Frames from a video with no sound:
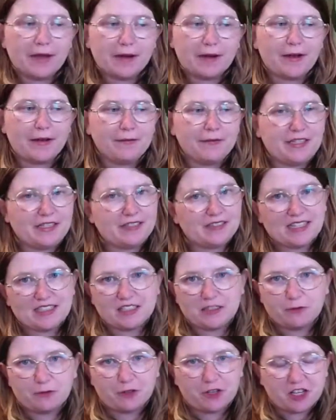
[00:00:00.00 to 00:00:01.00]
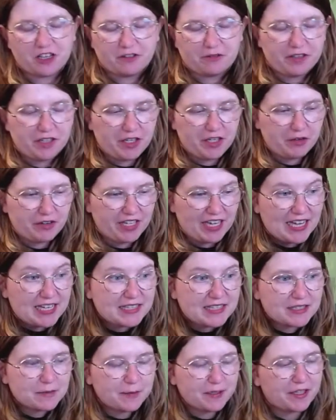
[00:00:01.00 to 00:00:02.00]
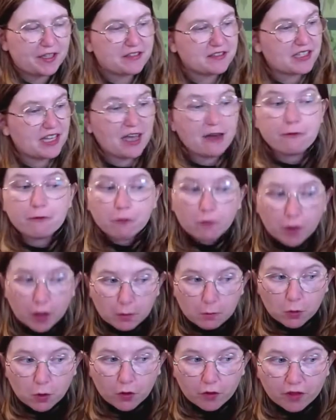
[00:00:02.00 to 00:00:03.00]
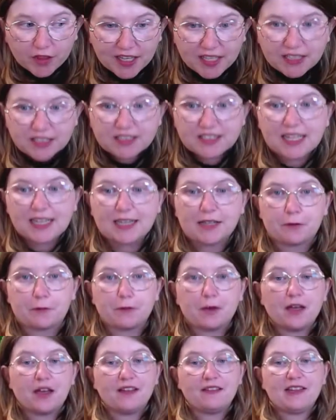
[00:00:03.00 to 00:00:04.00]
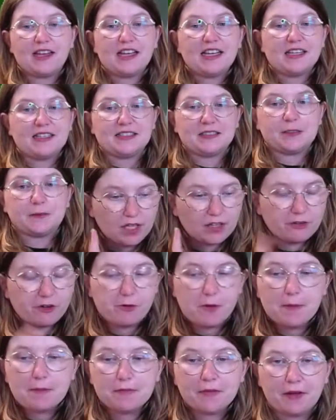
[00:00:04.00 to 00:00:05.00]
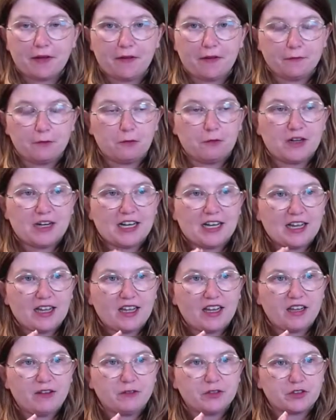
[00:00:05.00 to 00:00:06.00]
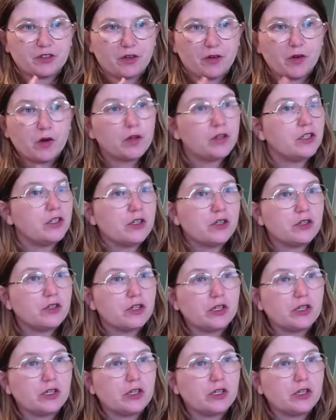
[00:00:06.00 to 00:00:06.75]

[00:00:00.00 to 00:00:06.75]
I mean, that's for another video, I guess, because I have one more thing to tell you, and that is, remember when I was going on and on and